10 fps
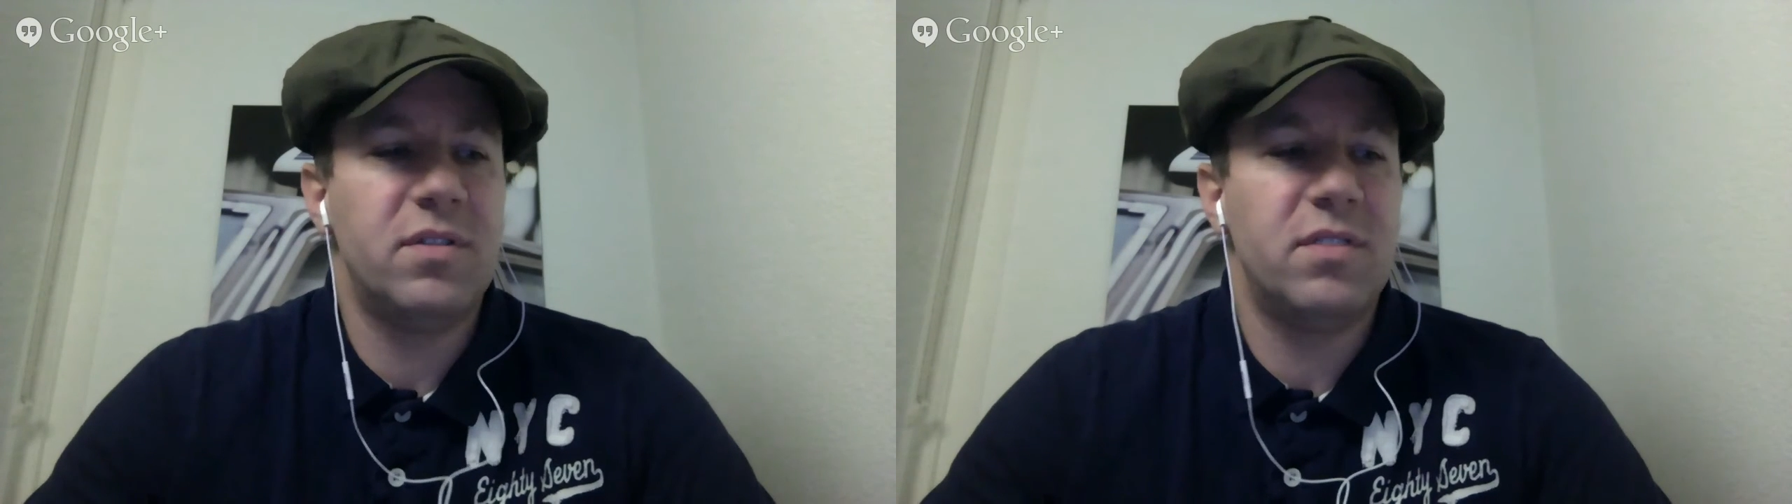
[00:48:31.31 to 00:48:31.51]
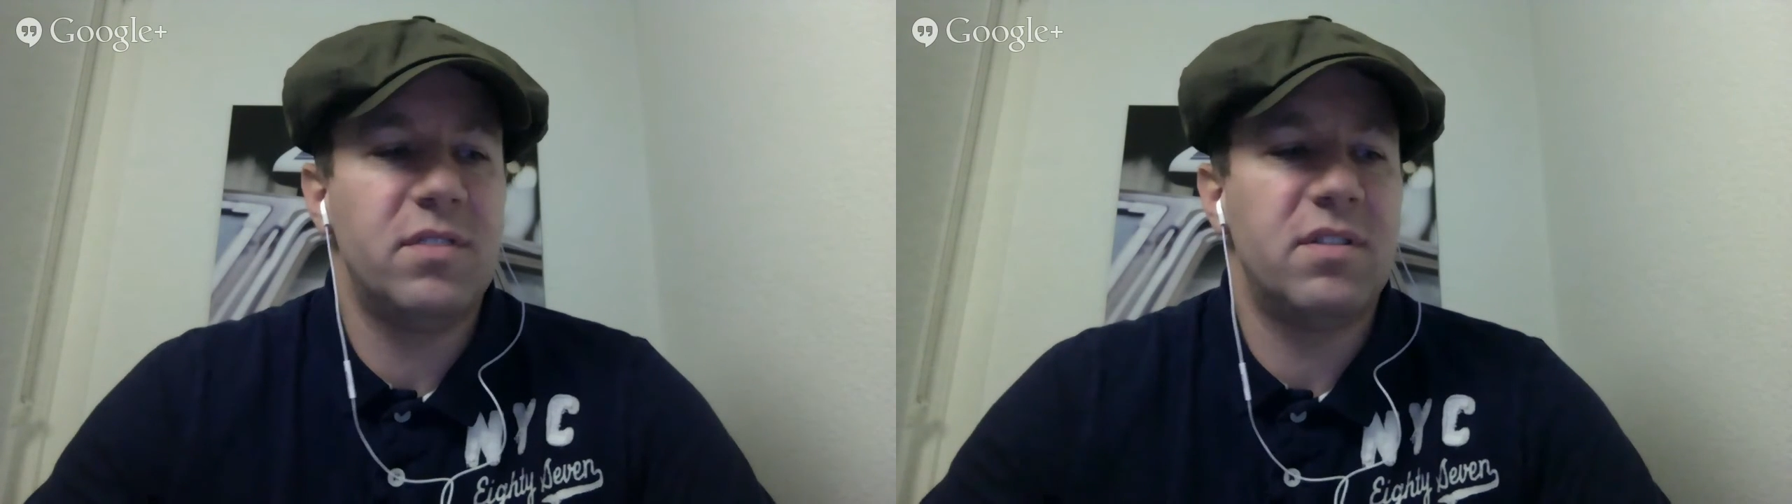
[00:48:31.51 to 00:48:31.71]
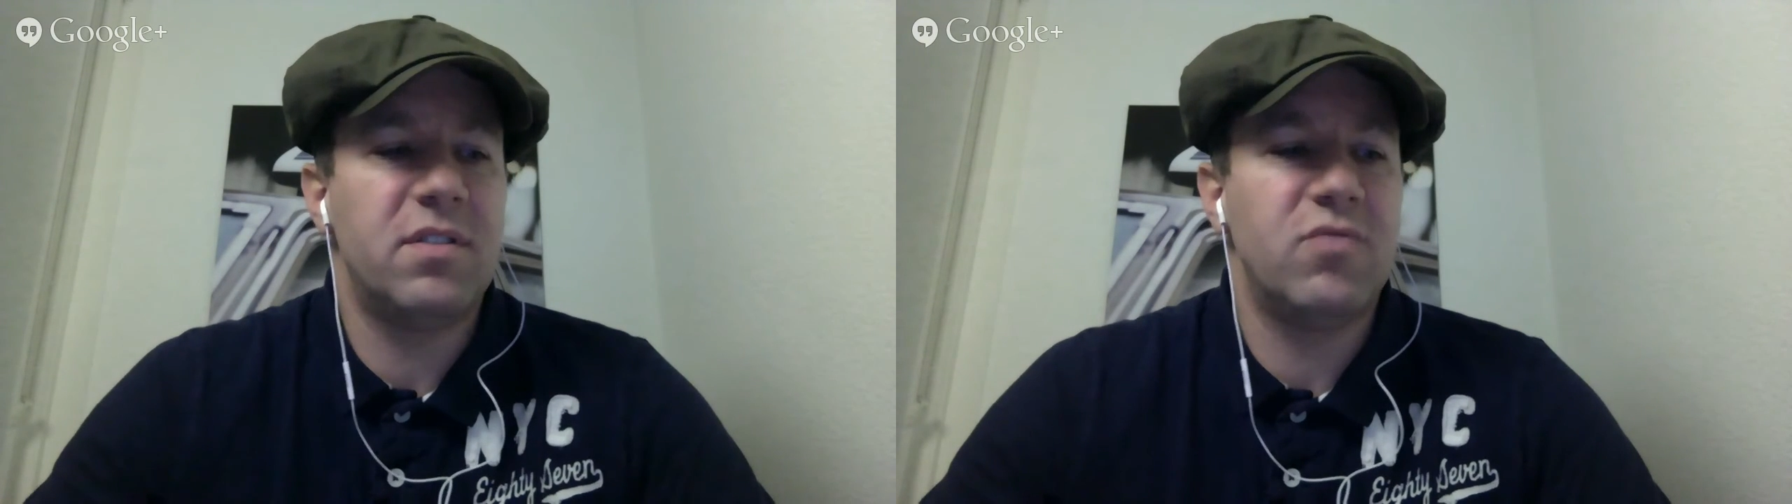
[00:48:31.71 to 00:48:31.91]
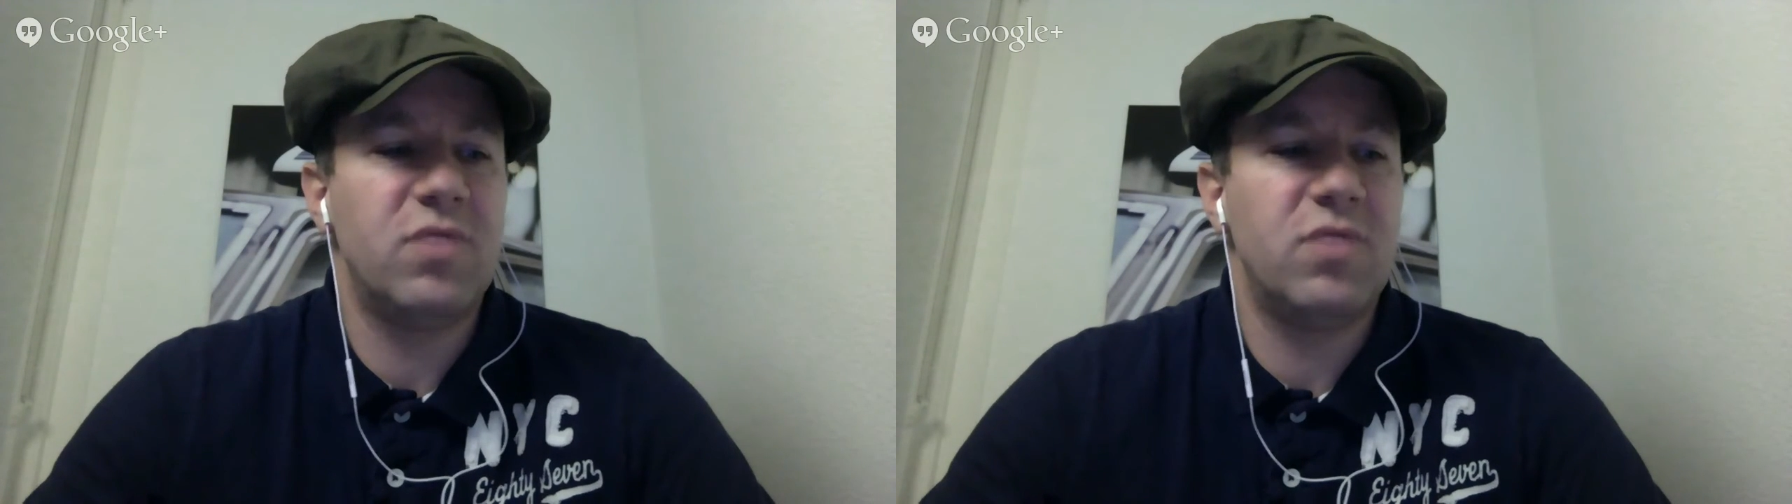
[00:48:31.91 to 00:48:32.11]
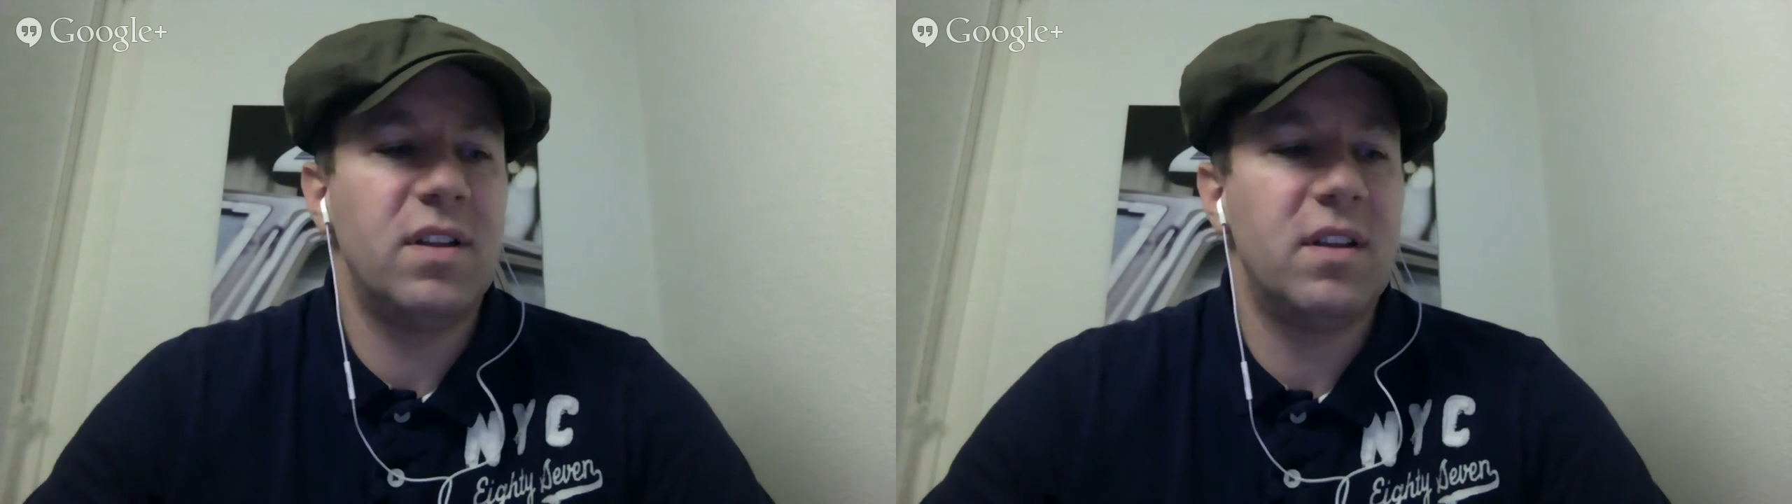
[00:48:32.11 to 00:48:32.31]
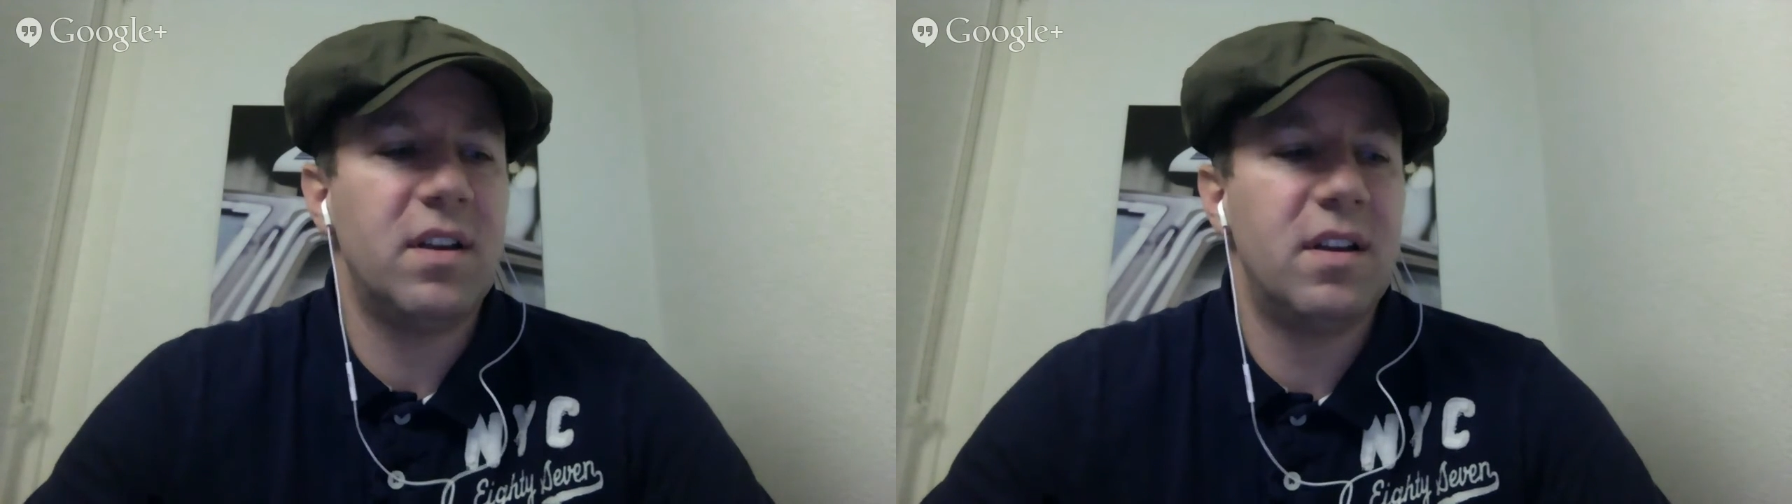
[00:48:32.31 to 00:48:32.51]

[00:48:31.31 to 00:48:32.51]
So it's not really